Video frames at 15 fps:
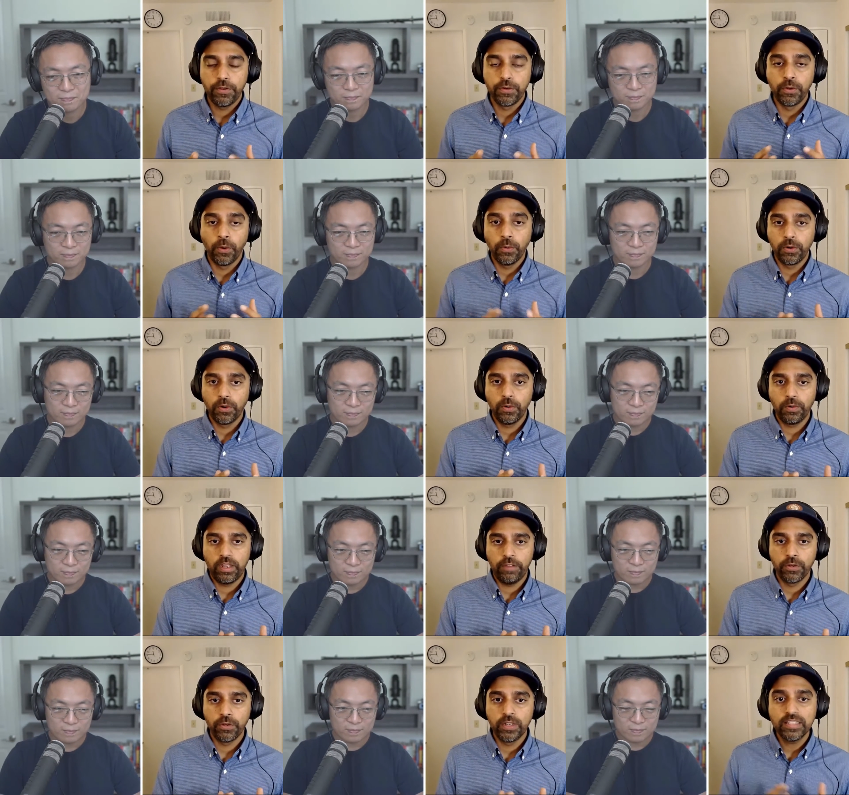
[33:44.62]
Speaker 1: don't know
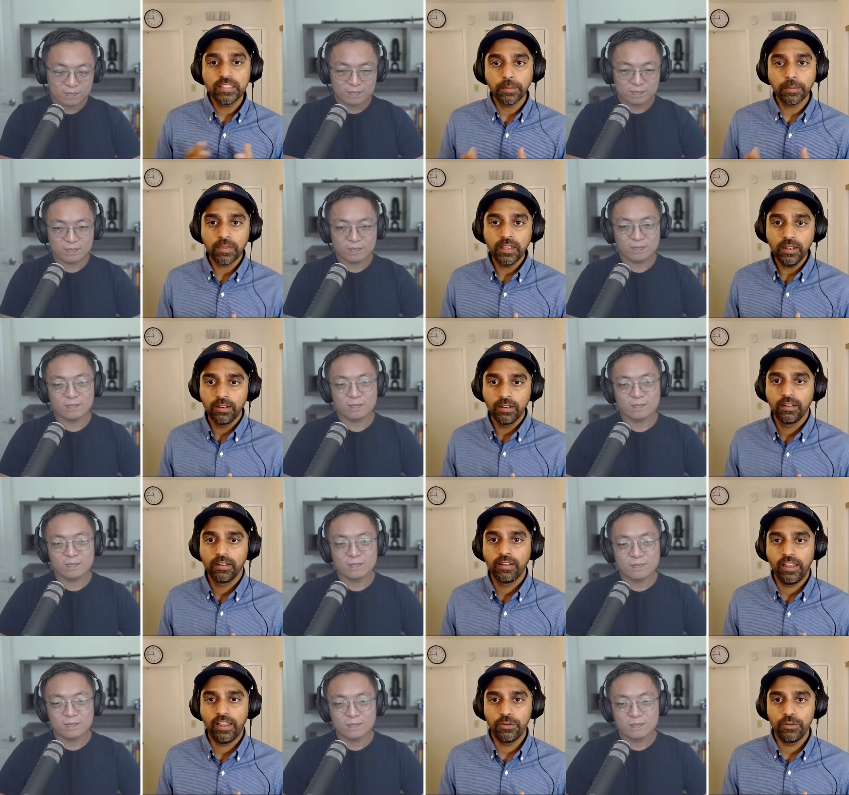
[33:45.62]
if you did something
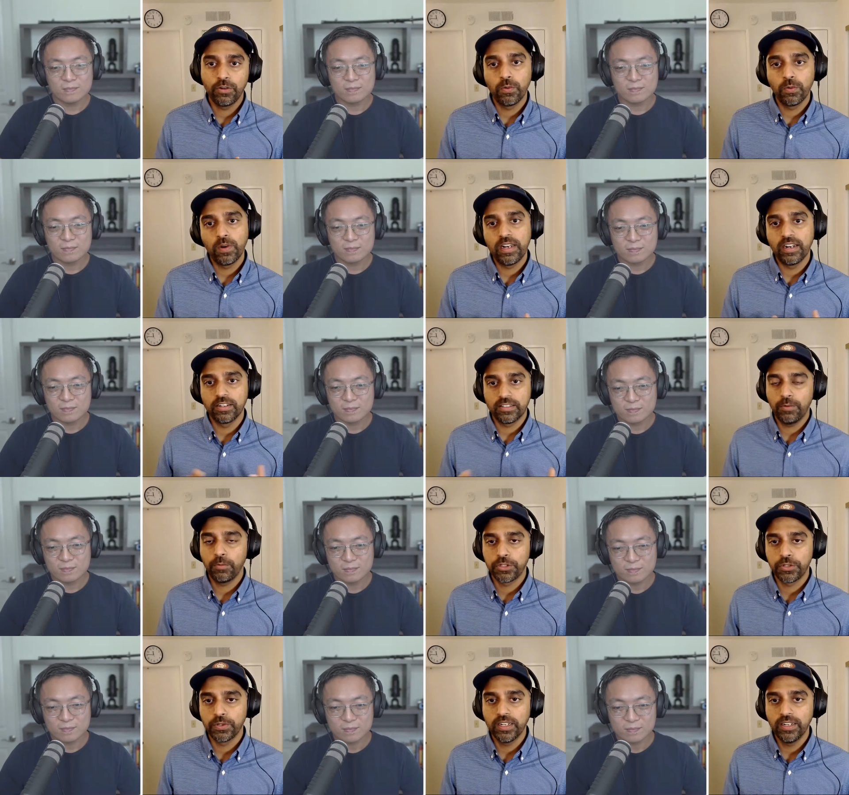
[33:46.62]
and you don't really understand
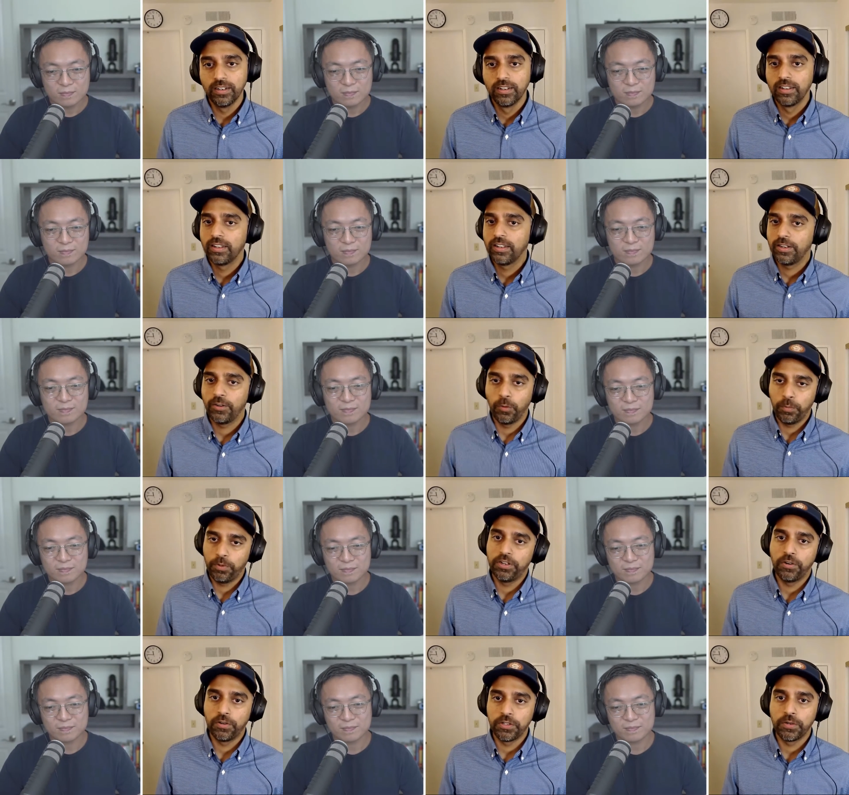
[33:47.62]
what you did, don't
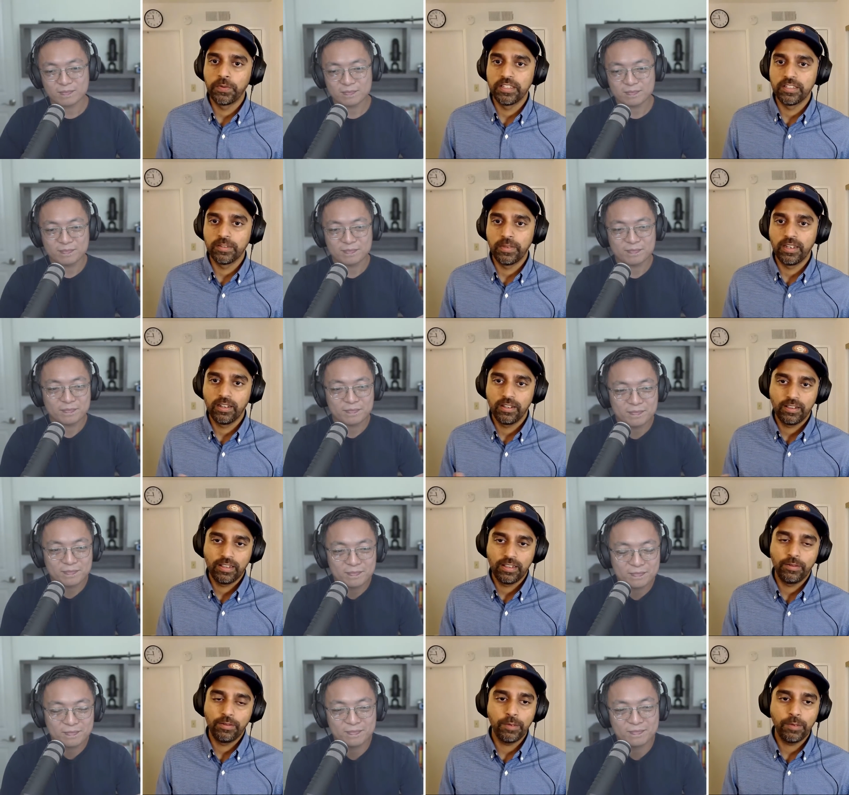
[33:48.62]
put it on your resume.
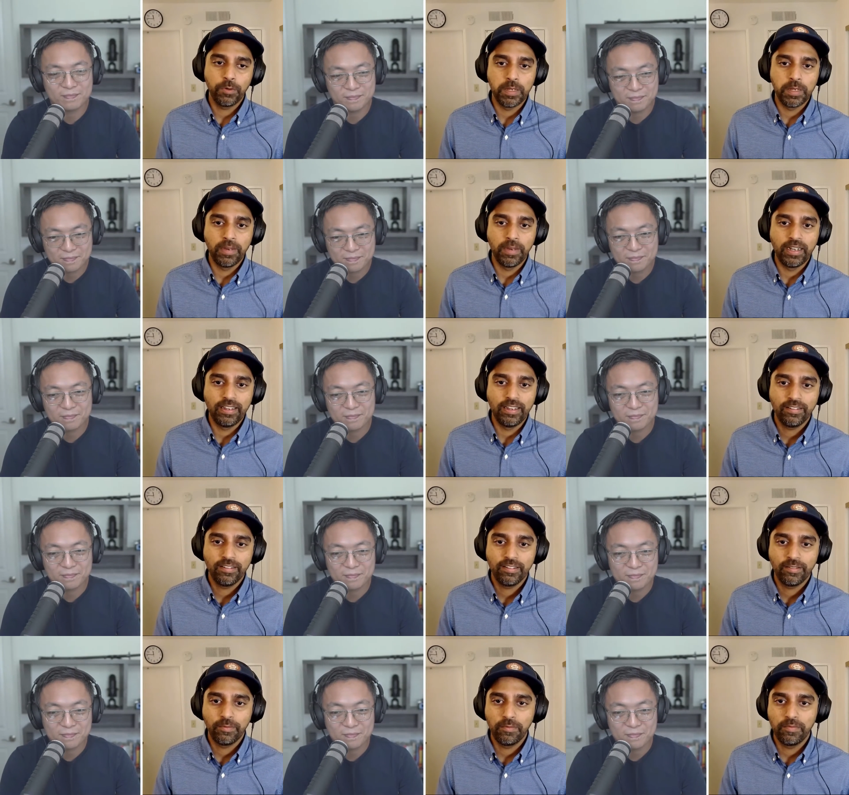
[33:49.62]
That that would be my
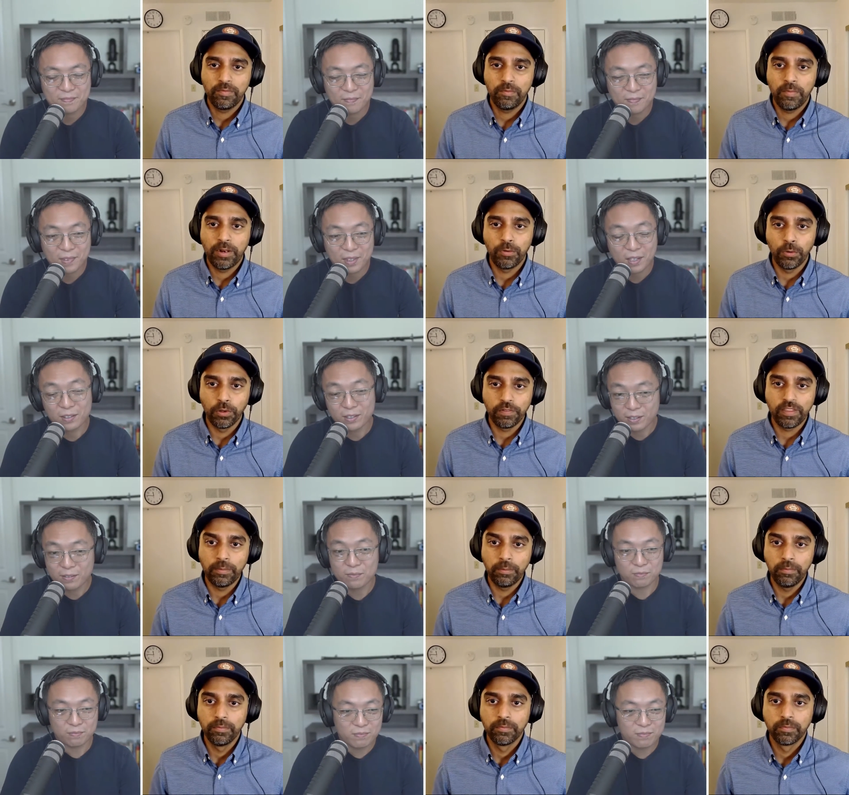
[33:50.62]
Speaker 2: my rule of thumb.
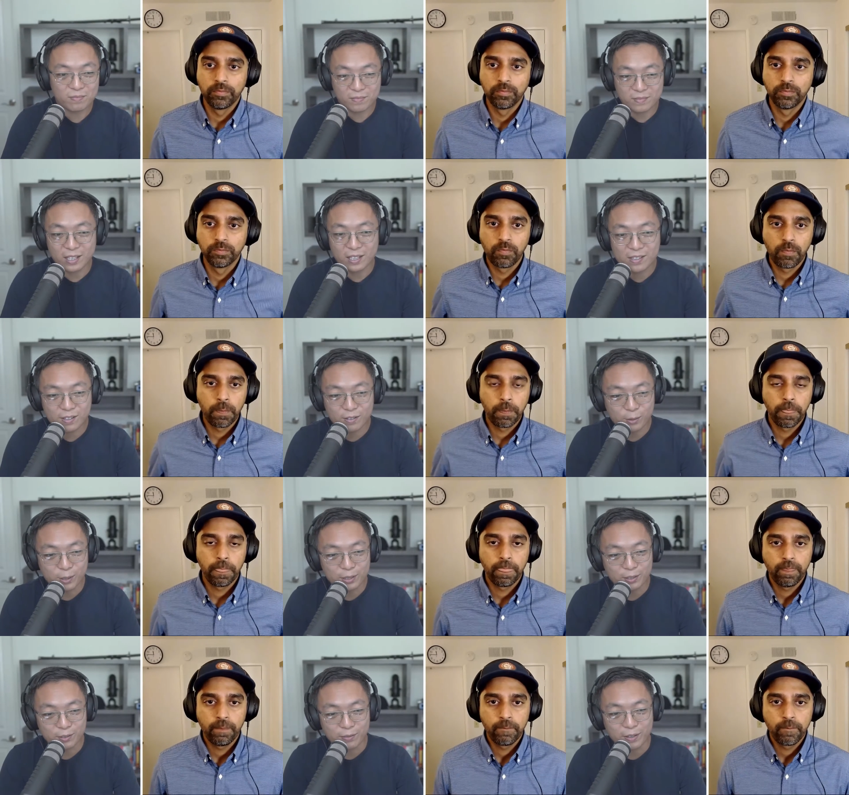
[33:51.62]
That's a
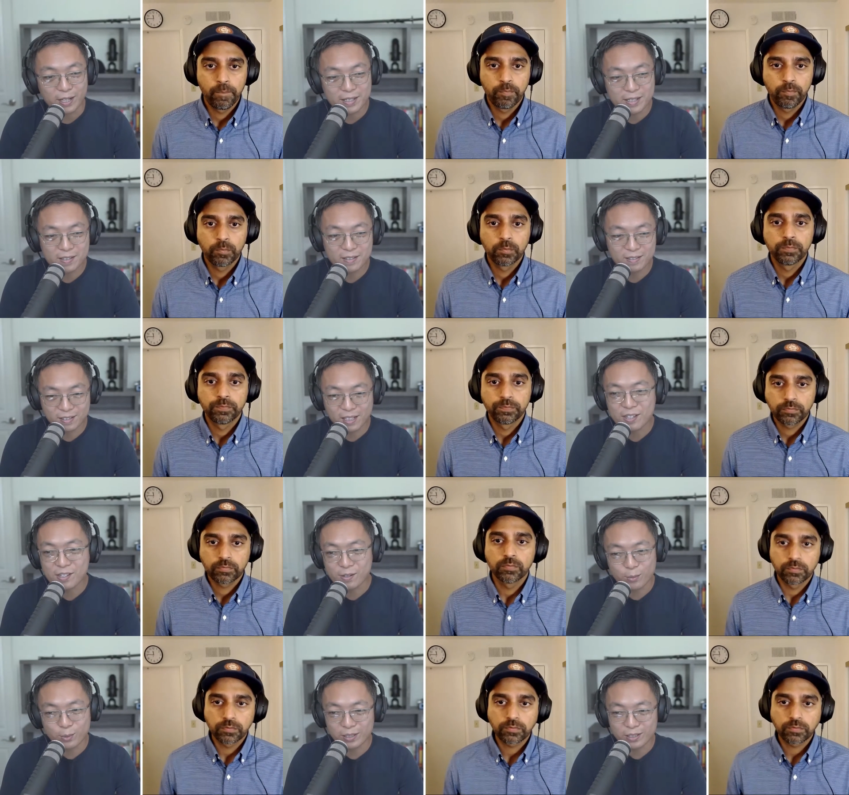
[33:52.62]
great advice. That's
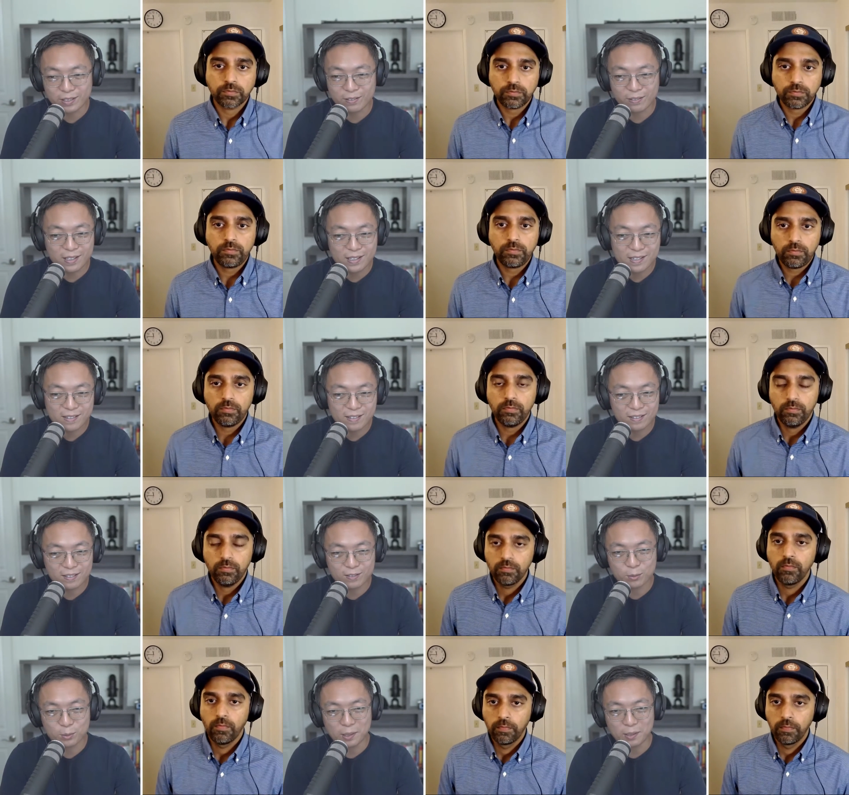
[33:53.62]
great advice.
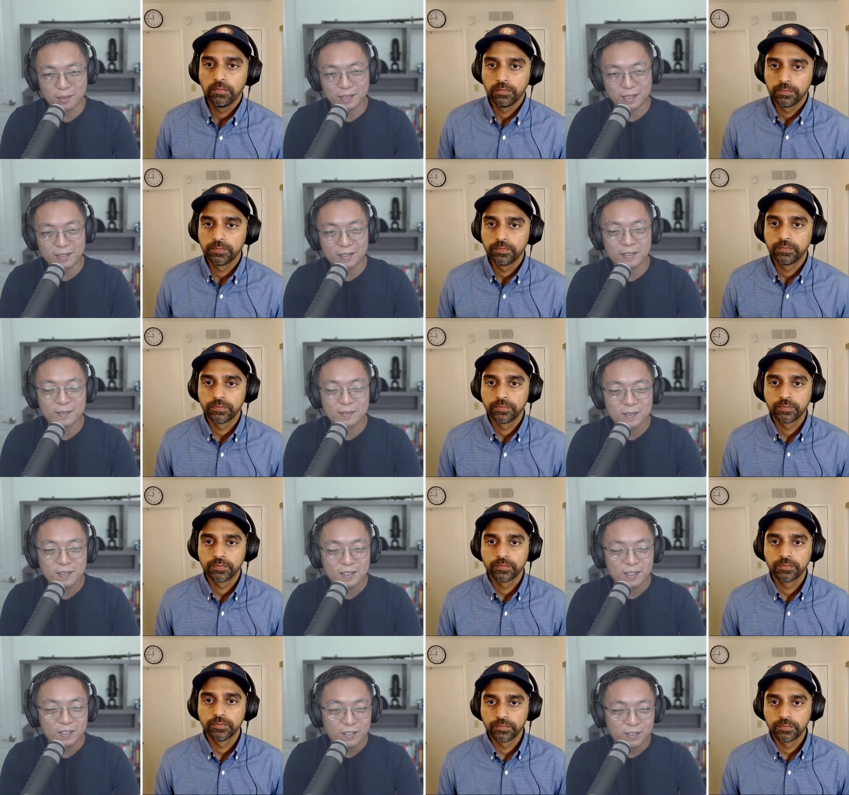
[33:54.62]
Really like it.
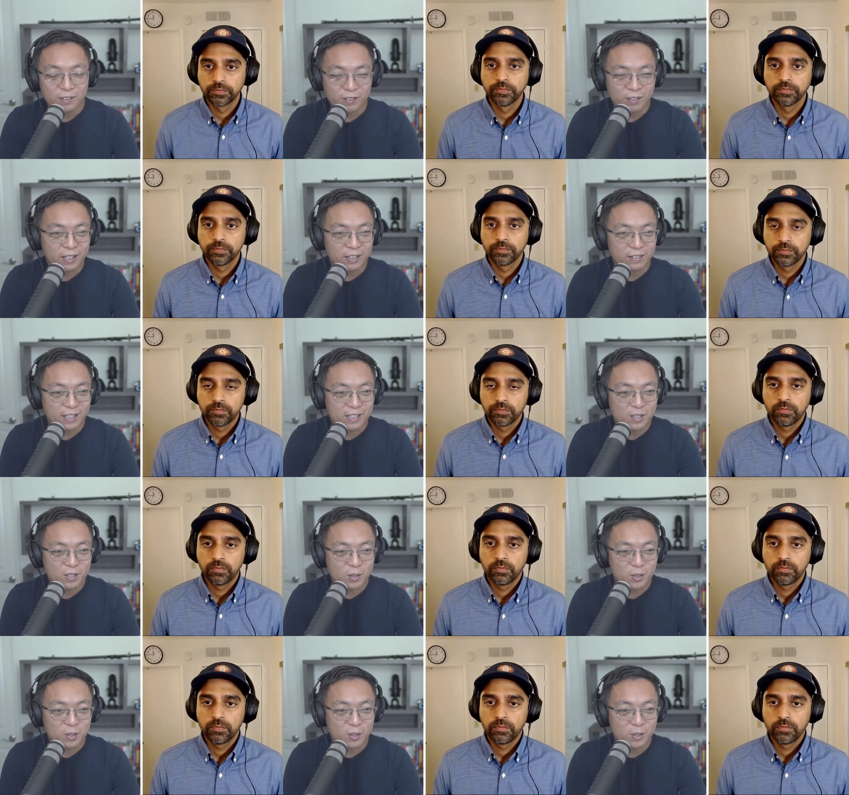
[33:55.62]
All right, let's go